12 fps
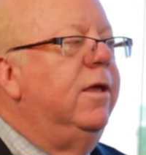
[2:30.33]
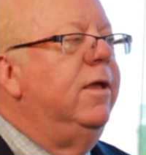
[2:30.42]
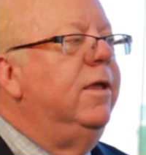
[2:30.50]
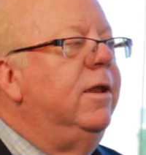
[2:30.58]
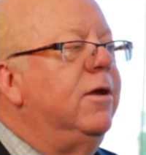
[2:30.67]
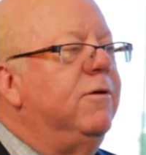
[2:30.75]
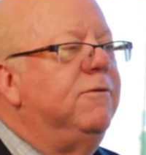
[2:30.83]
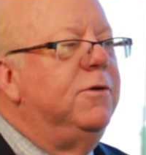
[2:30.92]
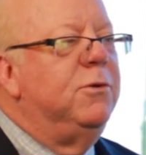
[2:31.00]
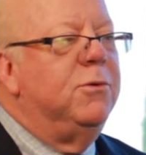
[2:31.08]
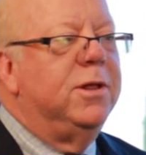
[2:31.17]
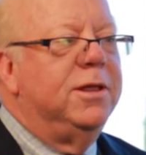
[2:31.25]
You know, if
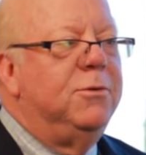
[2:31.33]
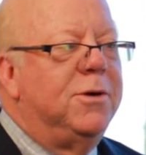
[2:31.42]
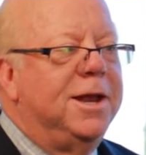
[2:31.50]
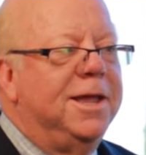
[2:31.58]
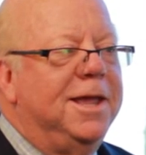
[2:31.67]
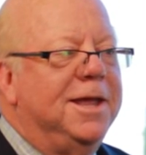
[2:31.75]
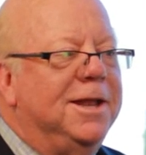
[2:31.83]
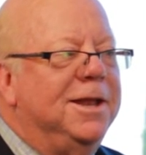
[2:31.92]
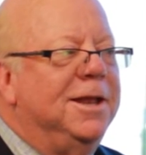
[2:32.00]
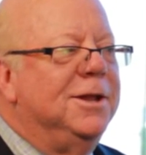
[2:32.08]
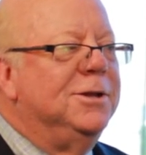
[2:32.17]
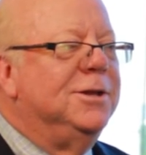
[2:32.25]
we really want to get
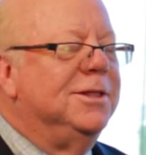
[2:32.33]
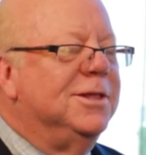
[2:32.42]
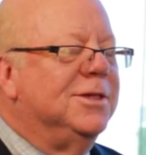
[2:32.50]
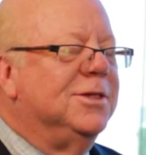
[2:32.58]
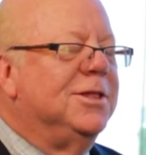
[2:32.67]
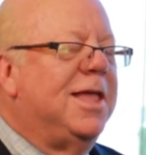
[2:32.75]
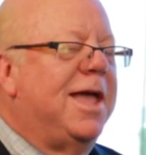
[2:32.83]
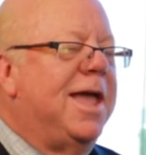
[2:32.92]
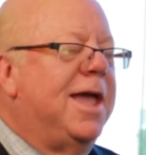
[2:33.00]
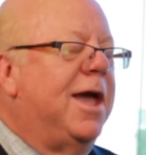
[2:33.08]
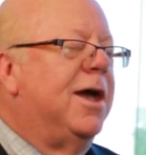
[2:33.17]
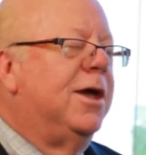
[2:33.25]
into the slang, a